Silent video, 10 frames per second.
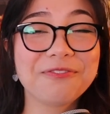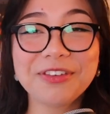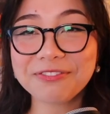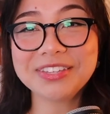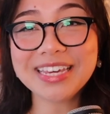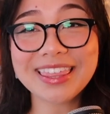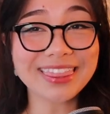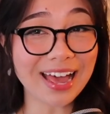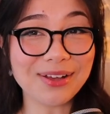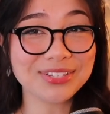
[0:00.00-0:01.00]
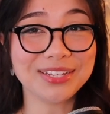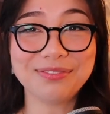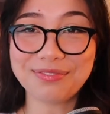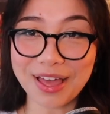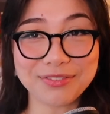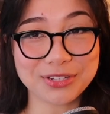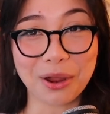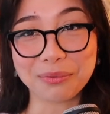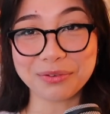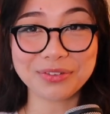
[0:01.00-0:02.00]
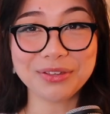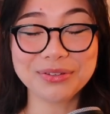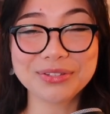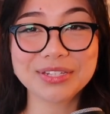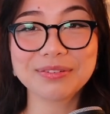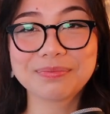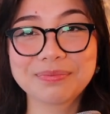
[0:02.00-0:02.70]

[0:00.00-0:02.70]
50,000 five-star reviews.